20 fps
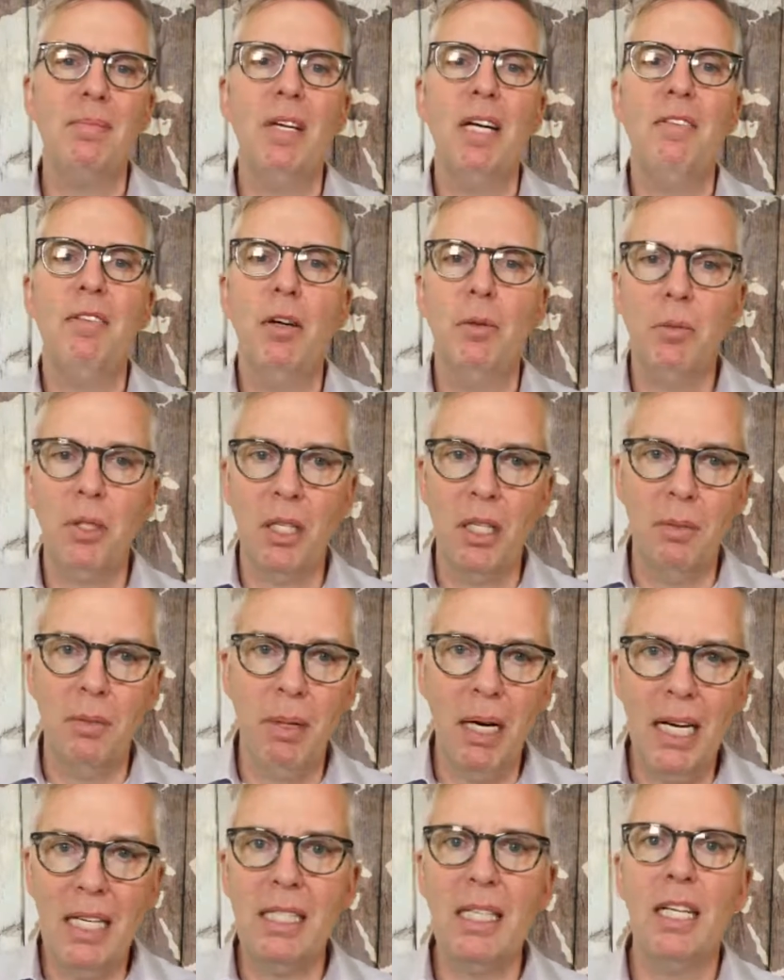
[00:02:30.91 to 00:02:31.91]
I've helped on the
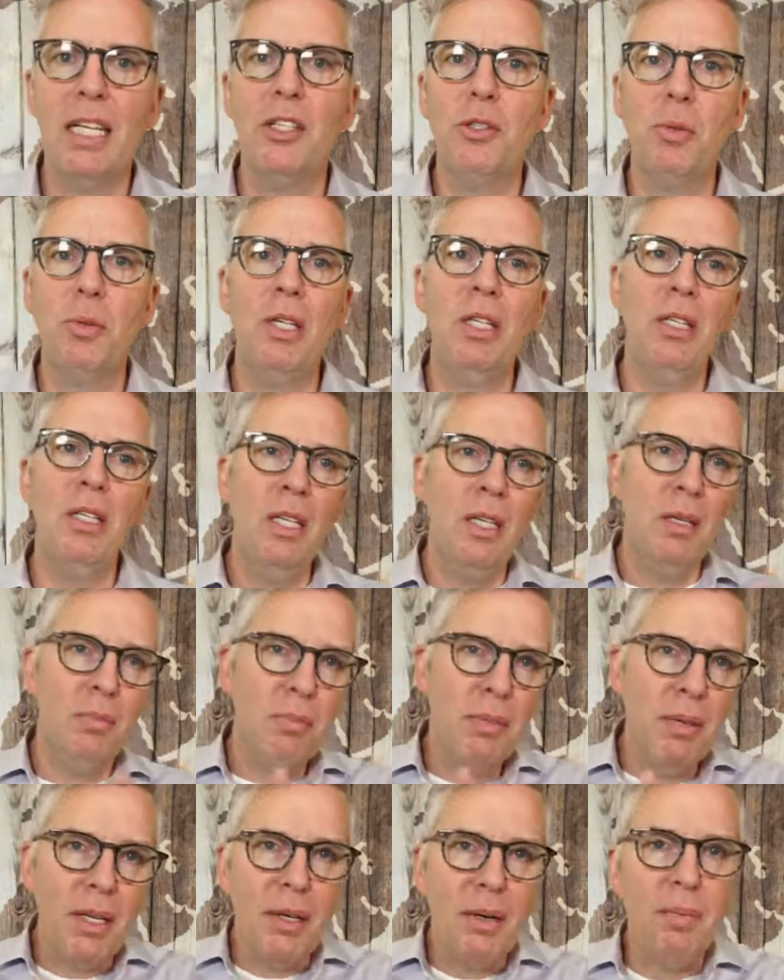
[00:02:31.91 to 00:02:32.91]
buy side as well,
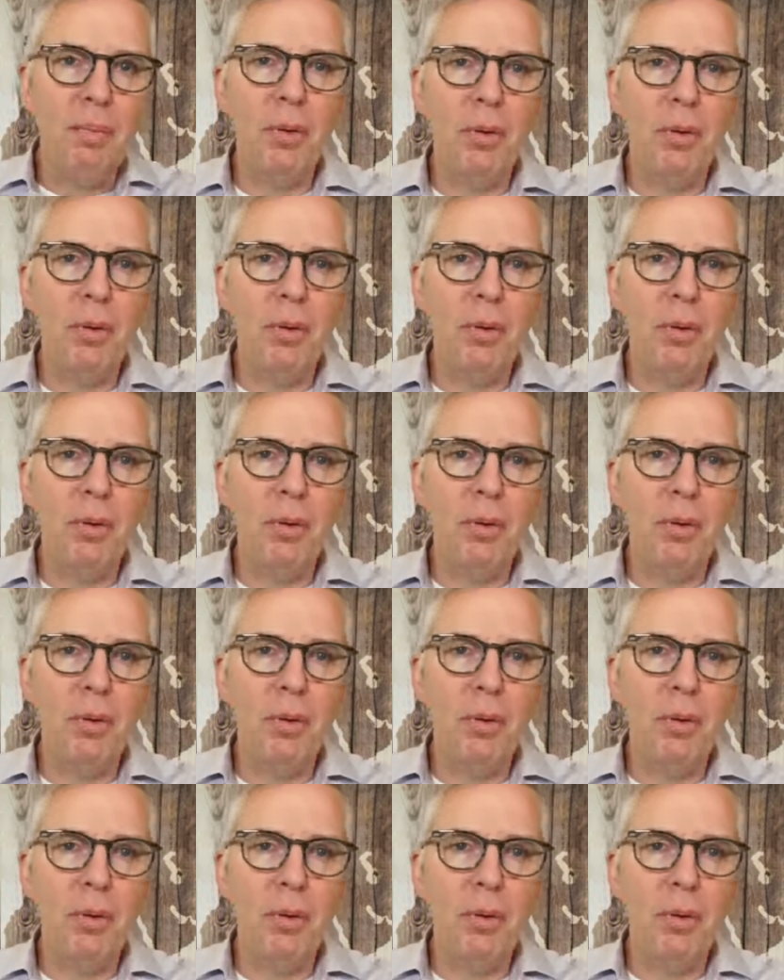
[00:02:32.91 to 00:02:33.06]
but